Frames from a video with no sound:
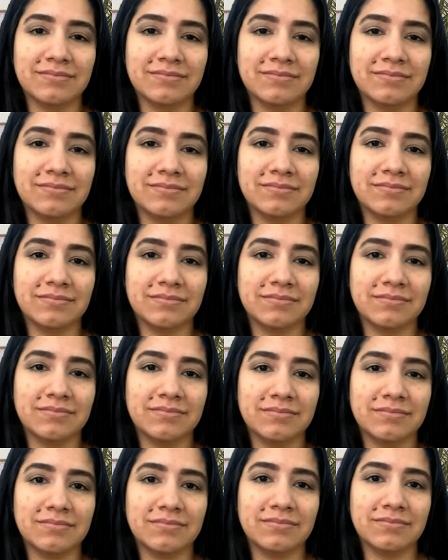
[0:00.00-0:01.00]

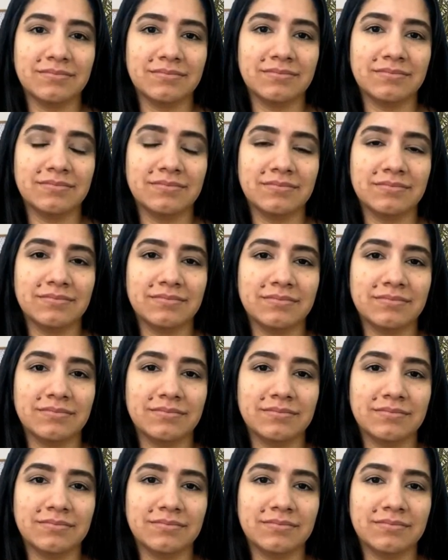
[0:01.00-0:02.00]

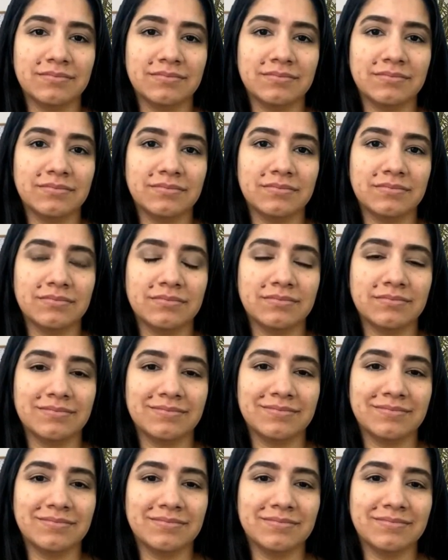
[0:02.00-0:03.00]

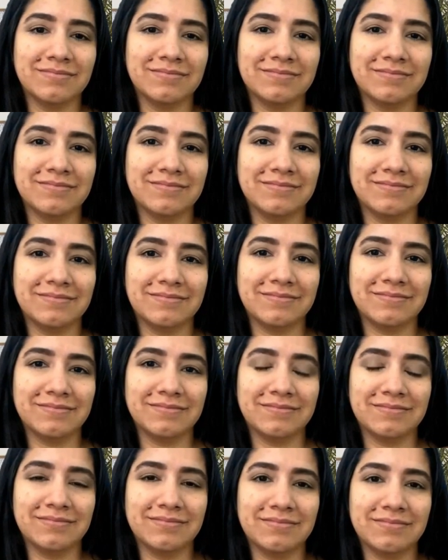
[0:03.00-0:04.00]

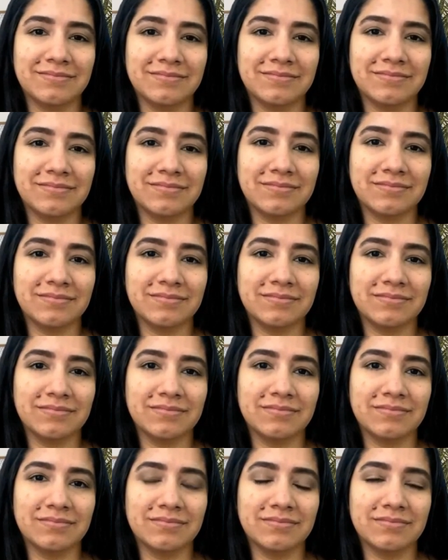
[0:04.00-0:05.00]

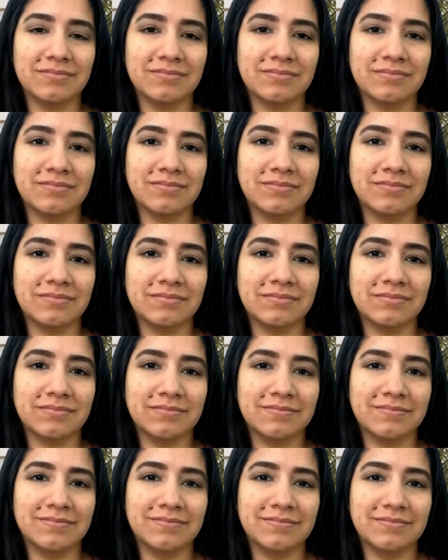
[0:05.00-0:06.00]

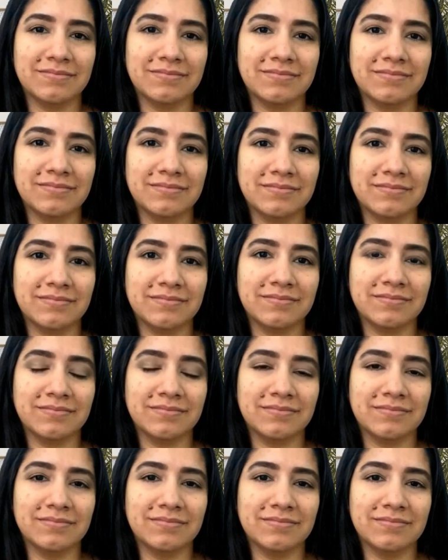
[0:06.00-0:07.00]

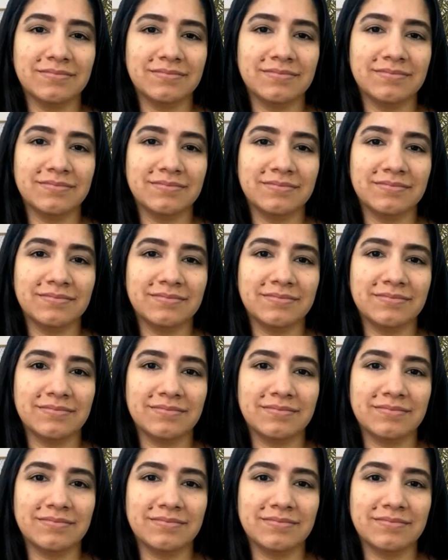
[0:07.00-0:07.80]
[no speech]